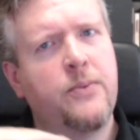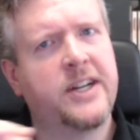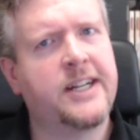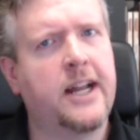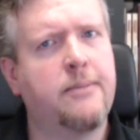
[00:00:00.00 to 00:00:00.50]

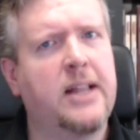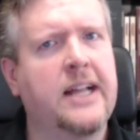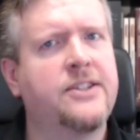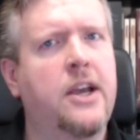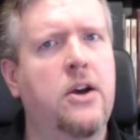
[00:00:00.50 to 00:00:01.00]
want it to kind of
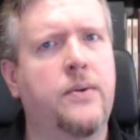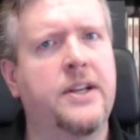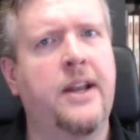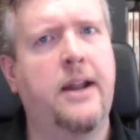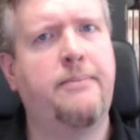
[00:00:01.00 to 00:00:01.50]
plateau
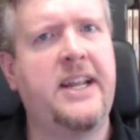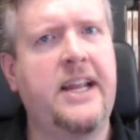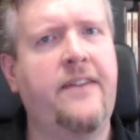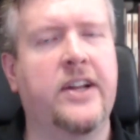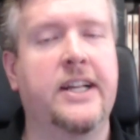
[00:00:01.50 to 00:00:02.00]
and be
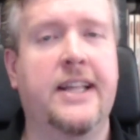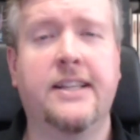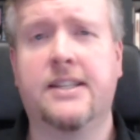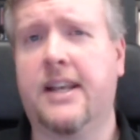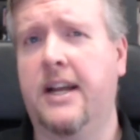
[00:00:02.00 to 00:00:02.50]
even. And
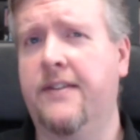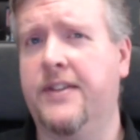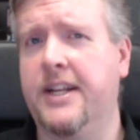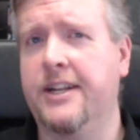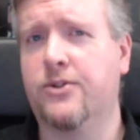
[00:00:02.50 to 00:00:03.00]
that's kind of
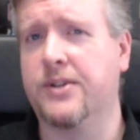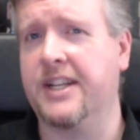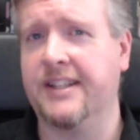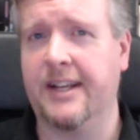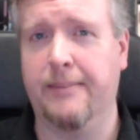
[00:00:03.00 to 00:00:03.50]
the
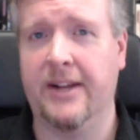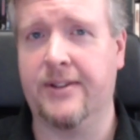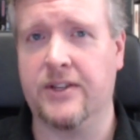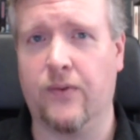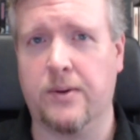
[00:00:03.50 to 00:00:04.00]
interesting thing about
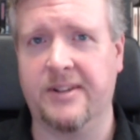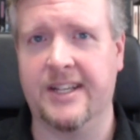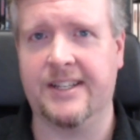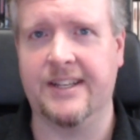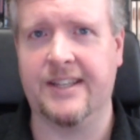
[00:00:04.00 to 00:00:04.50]
these
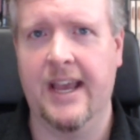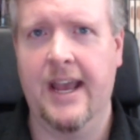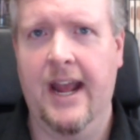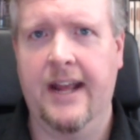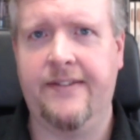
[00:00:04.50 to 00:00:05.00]
formulas, is
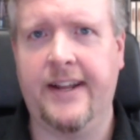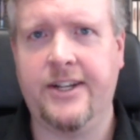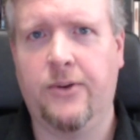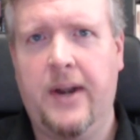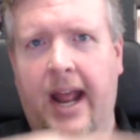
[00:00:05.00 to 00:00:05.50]
they
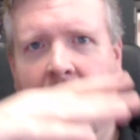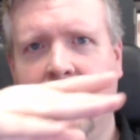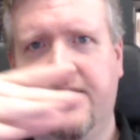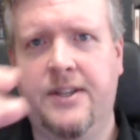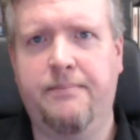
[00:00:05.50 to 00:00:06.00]
don't
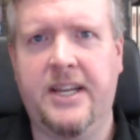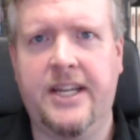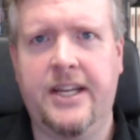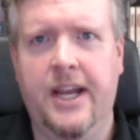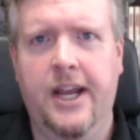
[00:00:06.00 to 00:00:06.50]
have to
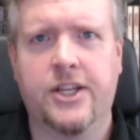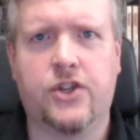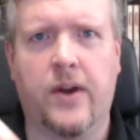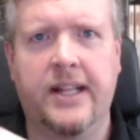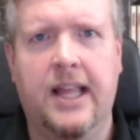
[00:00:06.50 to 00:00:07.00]
be
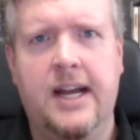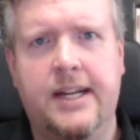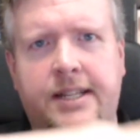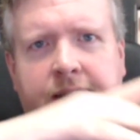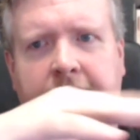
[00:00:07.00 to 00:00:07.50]
straight
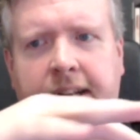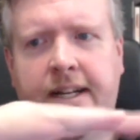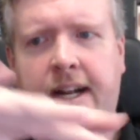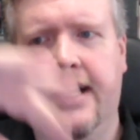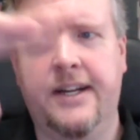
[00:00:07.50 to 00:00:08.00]
lines. They
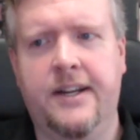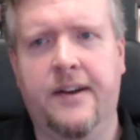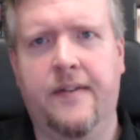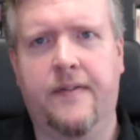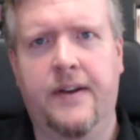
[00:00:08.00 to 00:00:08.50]
can kind
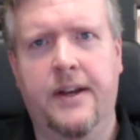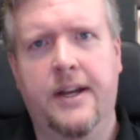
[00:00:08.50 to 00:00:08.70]
of